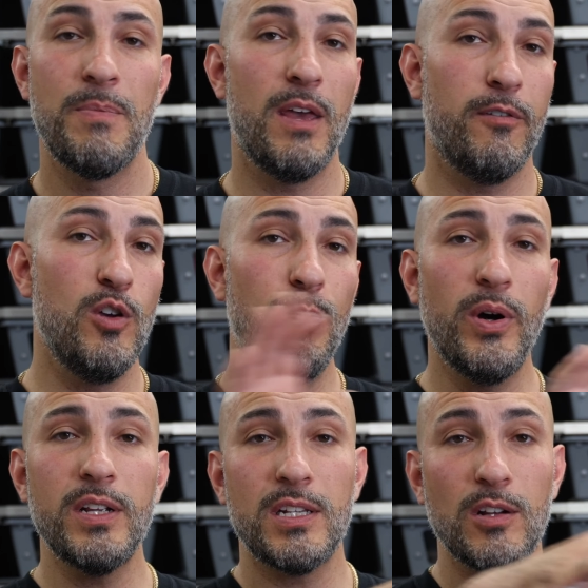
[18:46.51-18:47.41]
If you
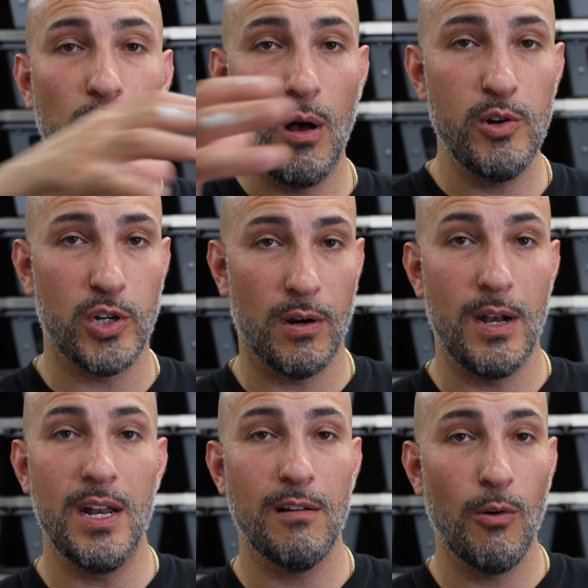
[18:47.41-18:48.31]
put an enclosure
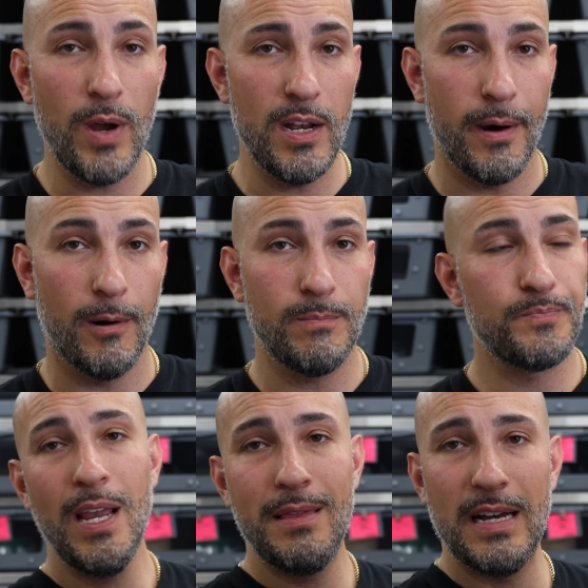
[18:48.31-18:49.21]
near a window
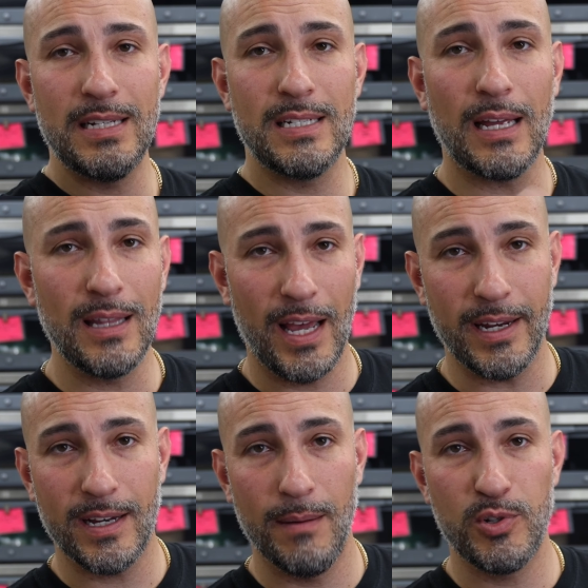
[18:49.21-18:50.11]
and that
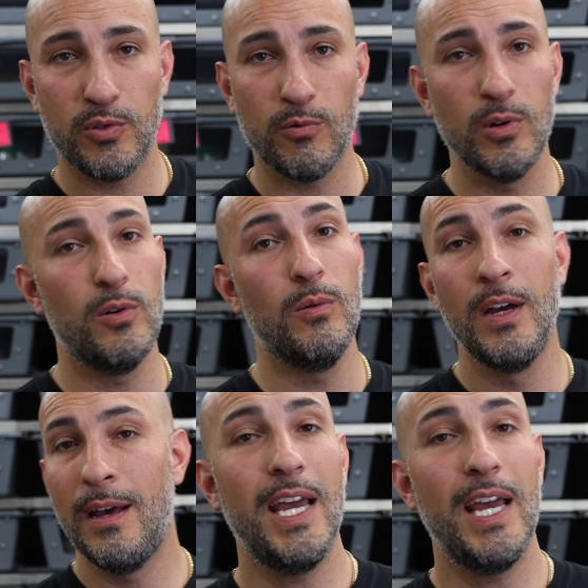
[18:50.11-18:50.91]
sunlight comes through,